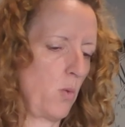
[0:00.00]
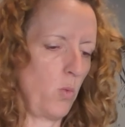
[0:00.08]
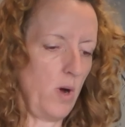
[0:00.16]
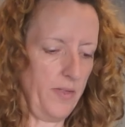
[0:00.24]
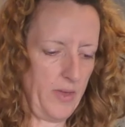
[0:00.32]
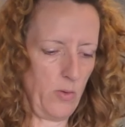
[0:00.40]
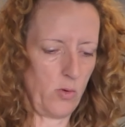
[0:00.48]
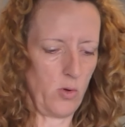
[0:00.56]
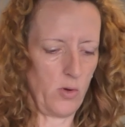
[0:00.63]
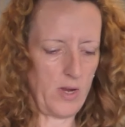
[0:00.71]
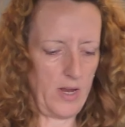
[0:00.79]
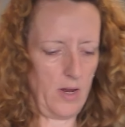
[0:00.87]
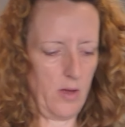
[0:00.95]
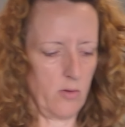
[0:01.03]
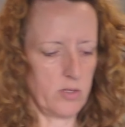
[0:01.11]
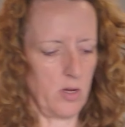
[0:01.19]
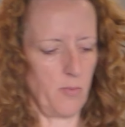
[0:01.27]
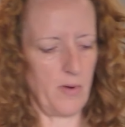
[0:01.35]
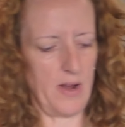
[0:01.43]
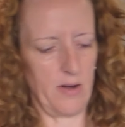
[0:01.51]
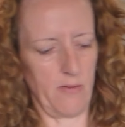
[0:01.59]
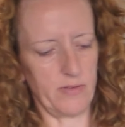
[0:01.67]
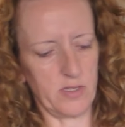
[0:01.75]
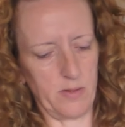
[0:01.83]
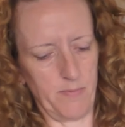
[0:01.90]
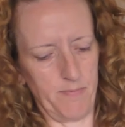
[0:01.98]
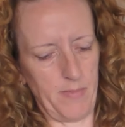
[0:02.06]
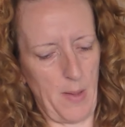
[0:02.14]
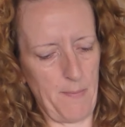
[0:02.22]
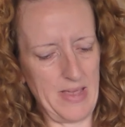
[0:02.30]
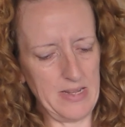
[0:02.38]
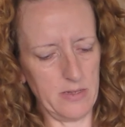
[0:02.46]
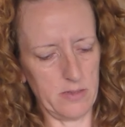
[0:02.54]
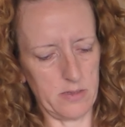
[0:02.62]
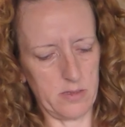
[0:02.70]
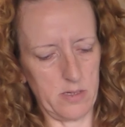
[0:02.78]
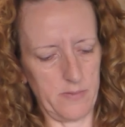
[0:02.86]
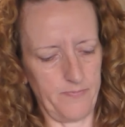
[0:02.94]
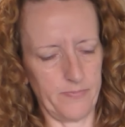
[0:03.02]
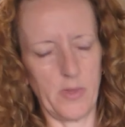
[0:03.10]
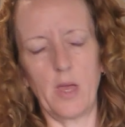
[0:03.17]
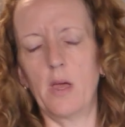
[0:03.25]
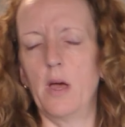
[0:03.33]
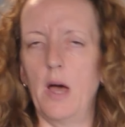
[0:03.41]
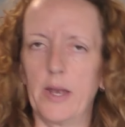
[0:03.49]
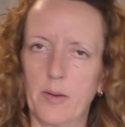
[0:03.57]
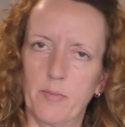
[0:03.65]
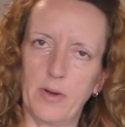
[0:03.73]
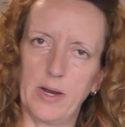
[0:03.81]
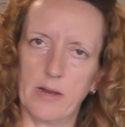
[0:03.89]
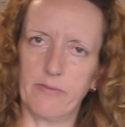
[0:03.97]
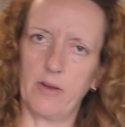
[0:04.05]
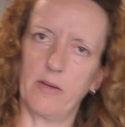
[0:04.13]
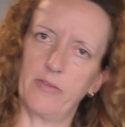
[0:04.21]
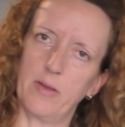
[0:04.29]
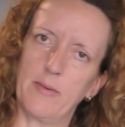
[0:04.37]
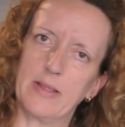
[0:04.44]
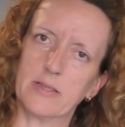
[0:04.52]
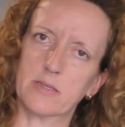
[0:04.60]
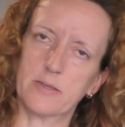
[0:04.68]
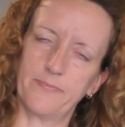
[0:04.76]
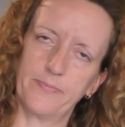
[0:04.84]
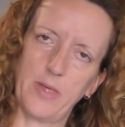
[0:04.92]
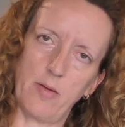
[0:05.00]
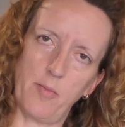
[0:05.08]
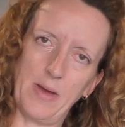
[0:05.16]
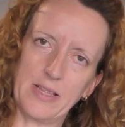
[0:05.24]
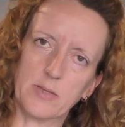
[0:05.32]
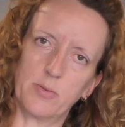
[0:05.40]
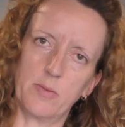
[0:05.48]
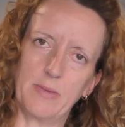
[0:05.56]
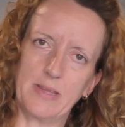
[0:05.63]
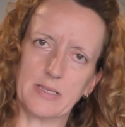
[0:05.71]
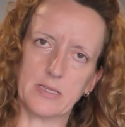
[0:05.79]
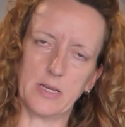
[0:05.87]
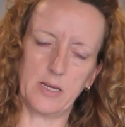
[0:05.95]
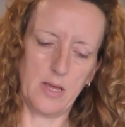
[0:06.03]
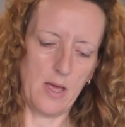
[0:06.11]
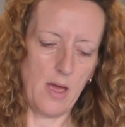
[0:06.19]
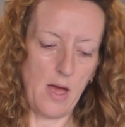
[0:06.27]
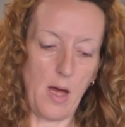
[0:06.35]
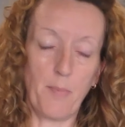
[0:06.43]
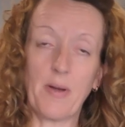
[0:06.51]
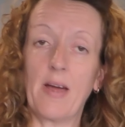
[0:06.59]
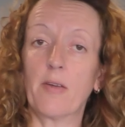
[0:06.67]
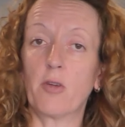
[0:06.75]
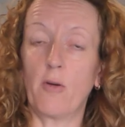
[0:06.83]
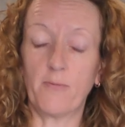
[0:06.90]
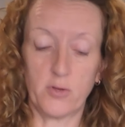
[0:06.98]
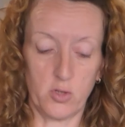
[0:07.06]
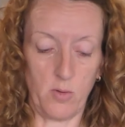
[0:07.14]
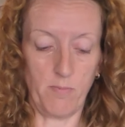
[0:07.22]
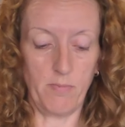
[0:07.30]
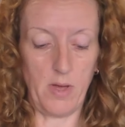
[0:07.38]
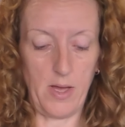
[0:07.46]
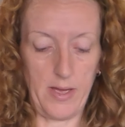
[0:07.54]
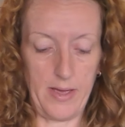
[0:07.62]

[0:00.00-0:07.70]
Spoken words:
while they were cooking, I also browned off some mince. I didn't brown off any mince. I'm about to put the mince in. I browned off some